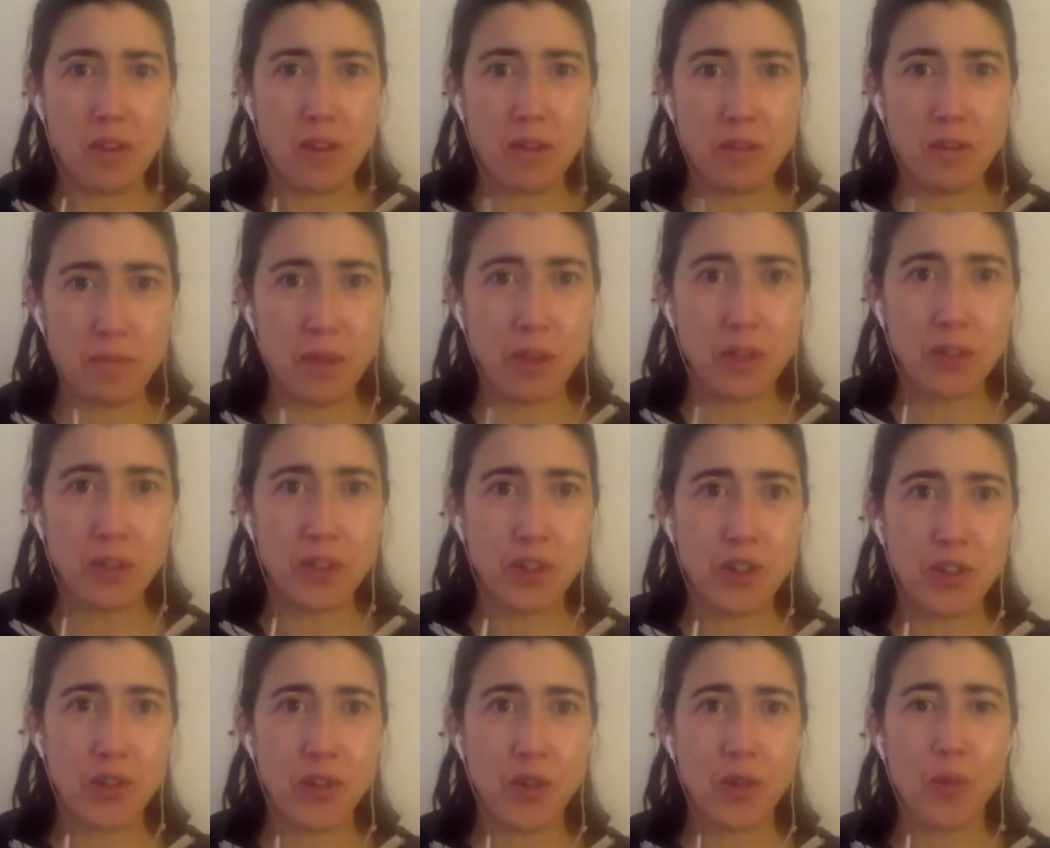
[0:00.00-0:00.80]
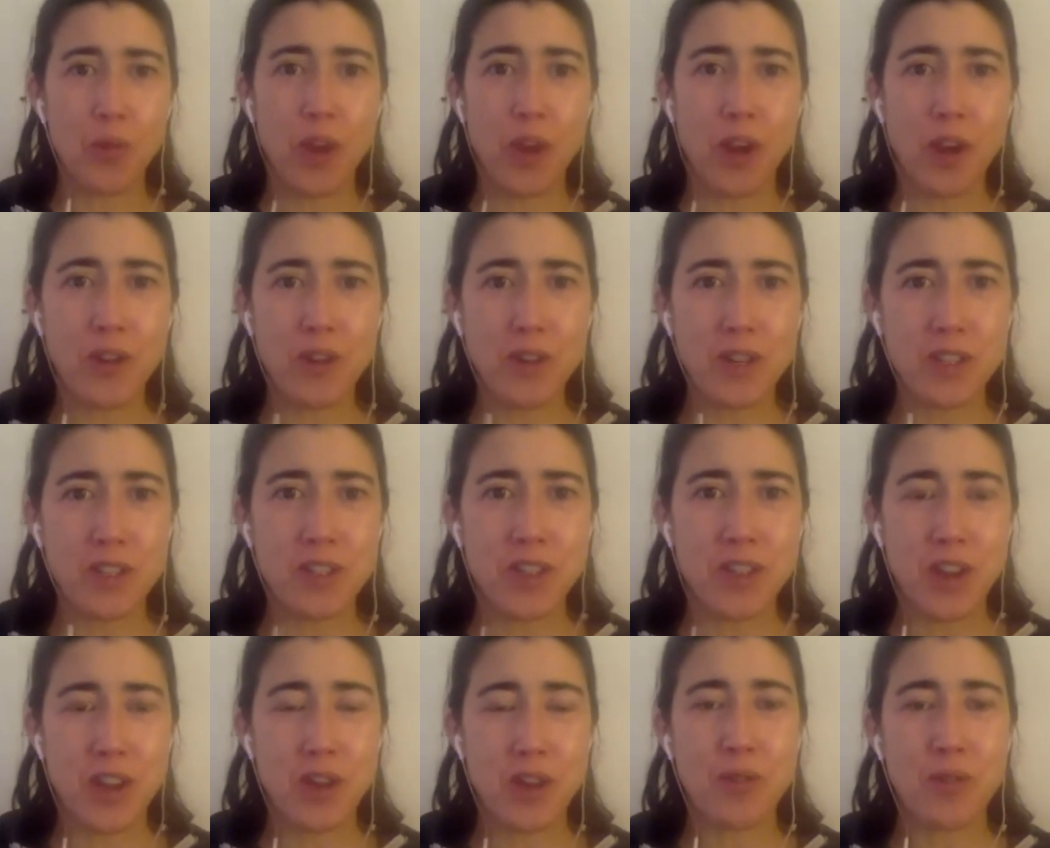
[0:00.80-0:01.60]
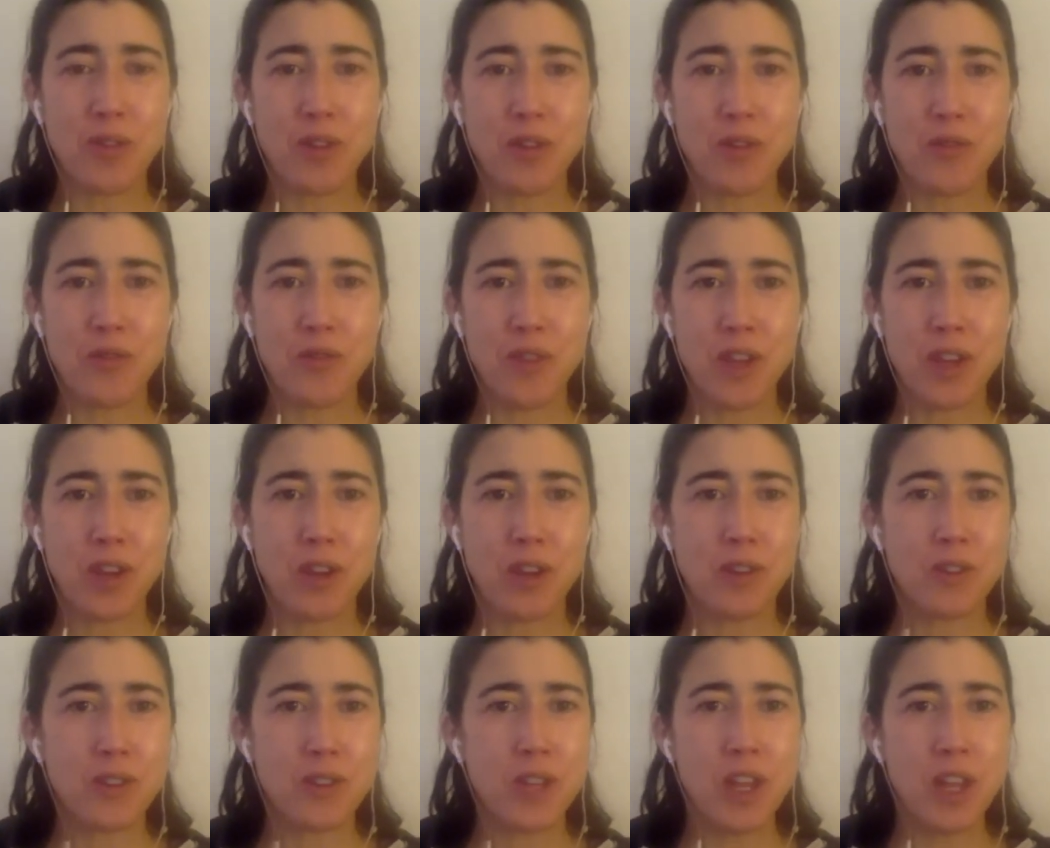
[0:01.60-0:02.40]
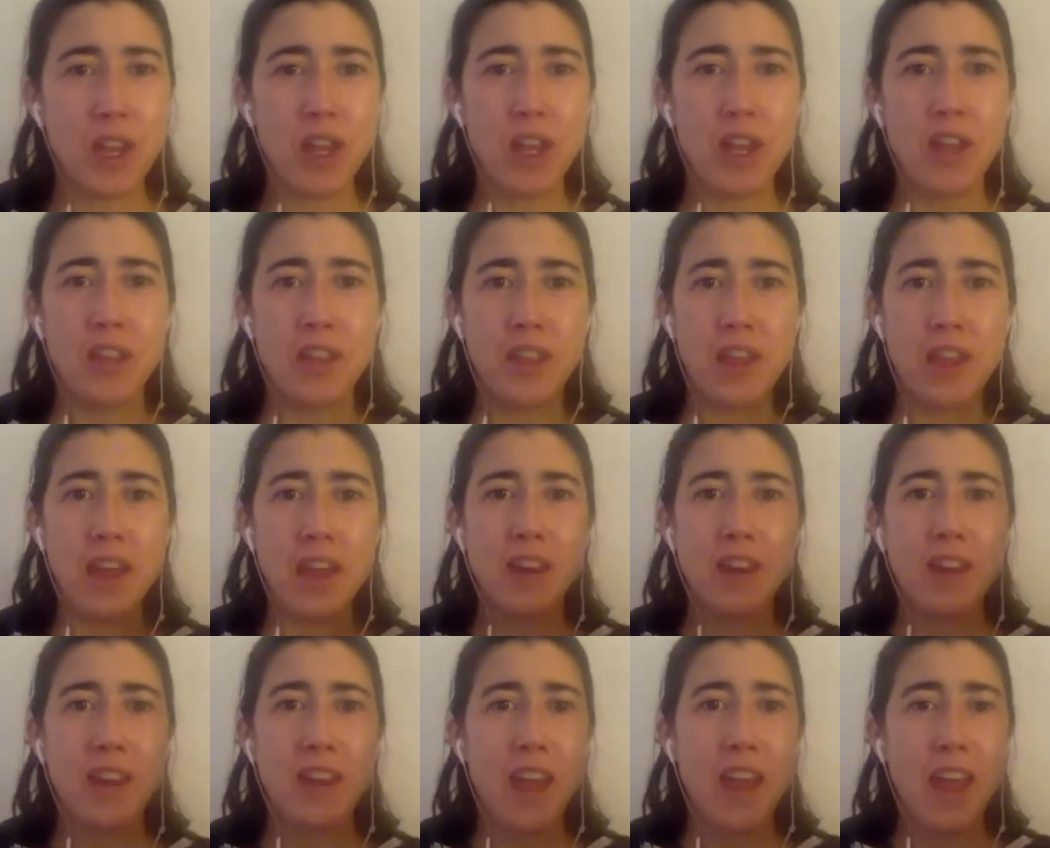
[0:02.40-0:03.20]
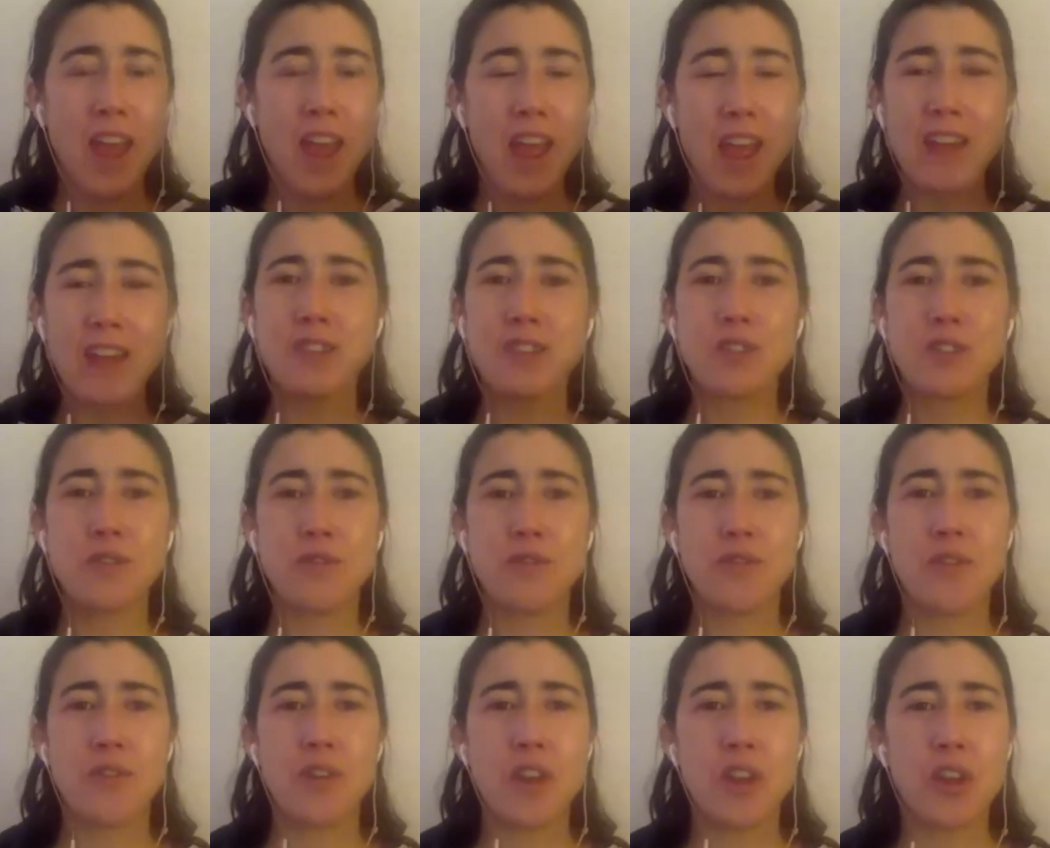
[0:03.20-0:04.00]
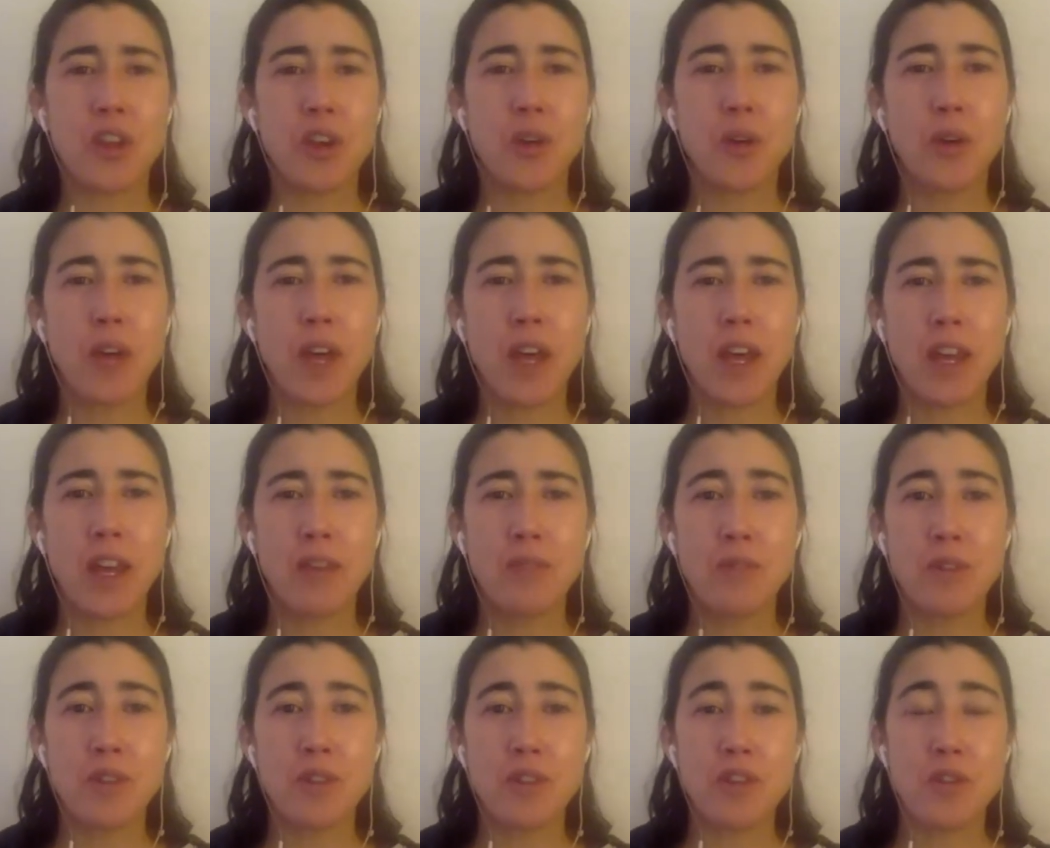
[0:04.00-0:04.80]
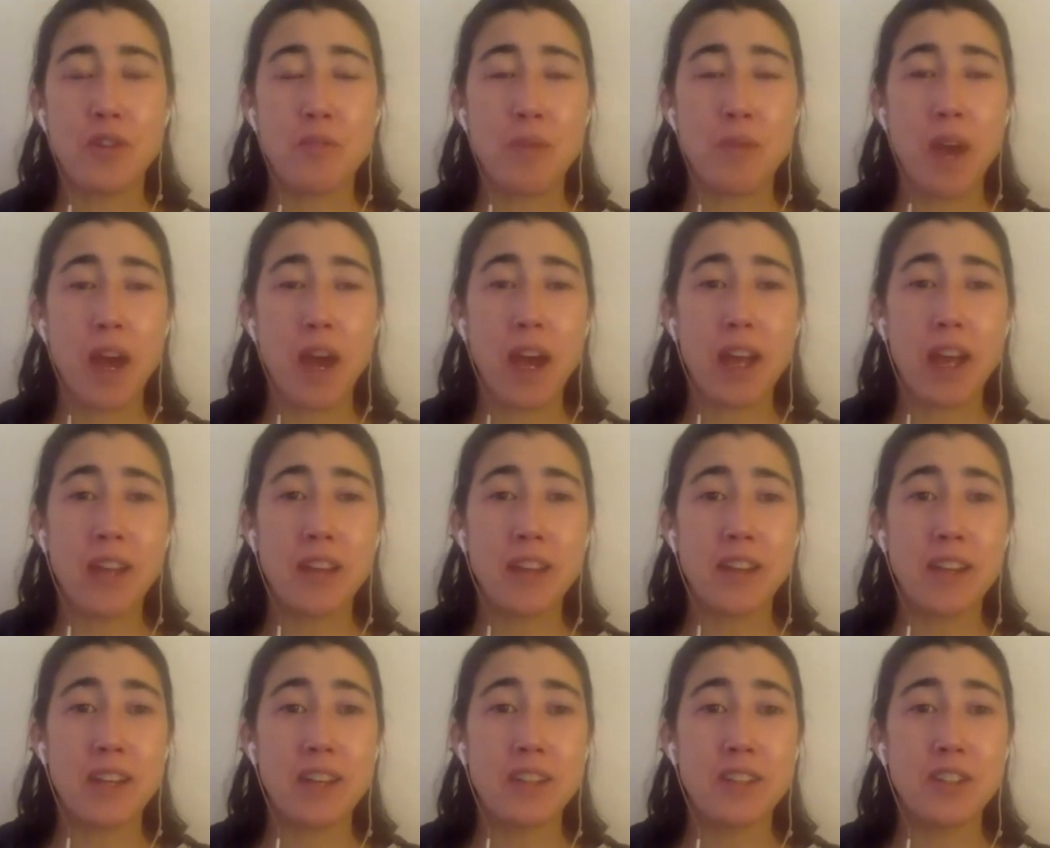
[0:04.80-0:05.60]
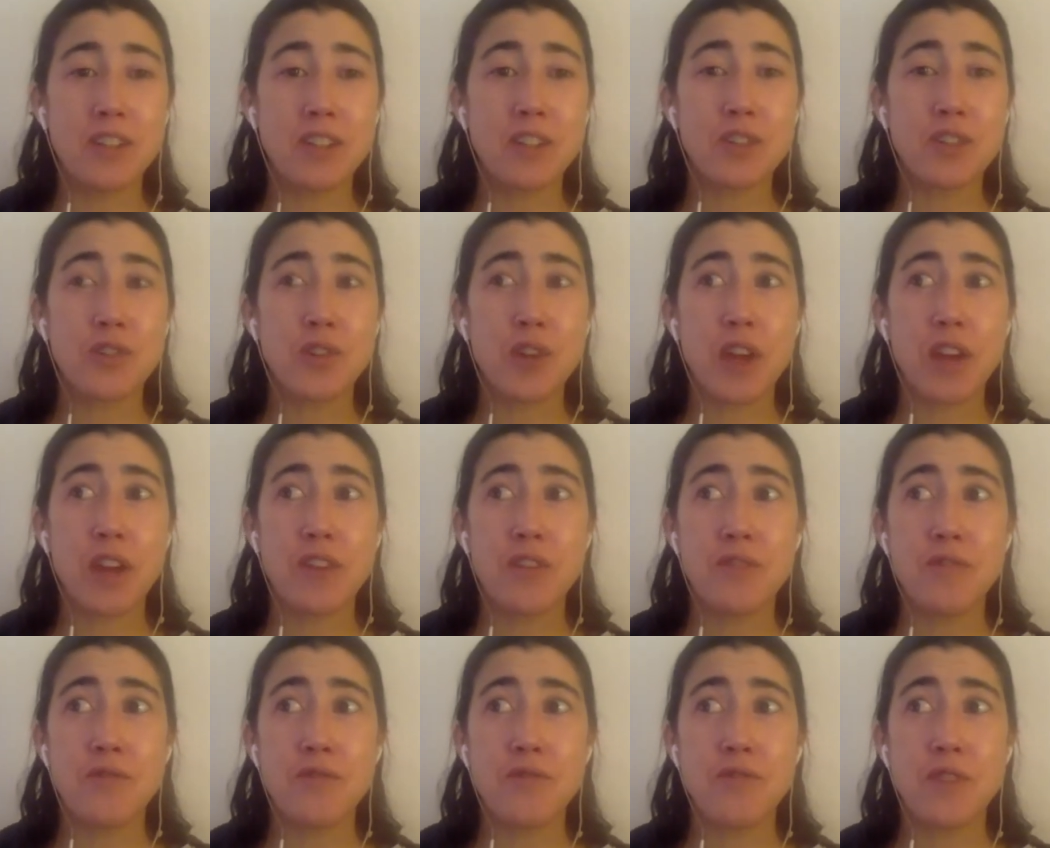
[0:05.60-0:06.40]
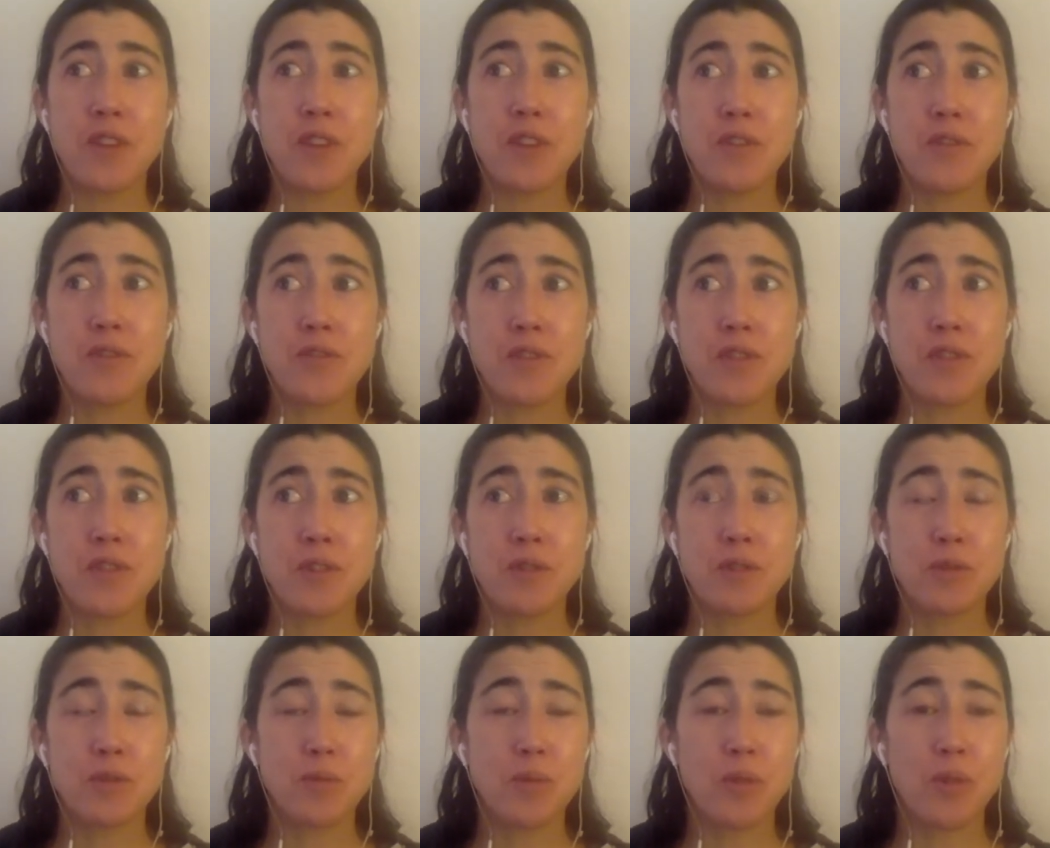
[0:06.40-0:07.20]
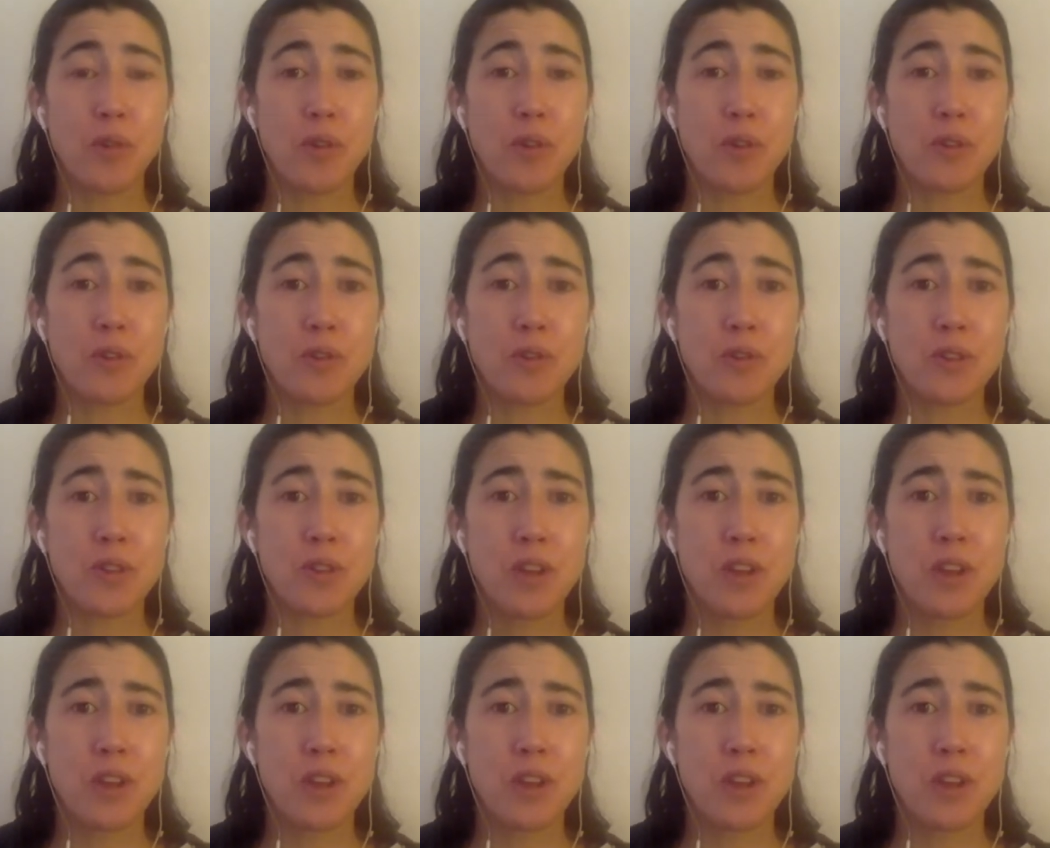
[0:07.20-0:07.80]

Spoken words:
built your awareness there with your fingers, then hands free, go ahead with your mind and just try to feel for those borders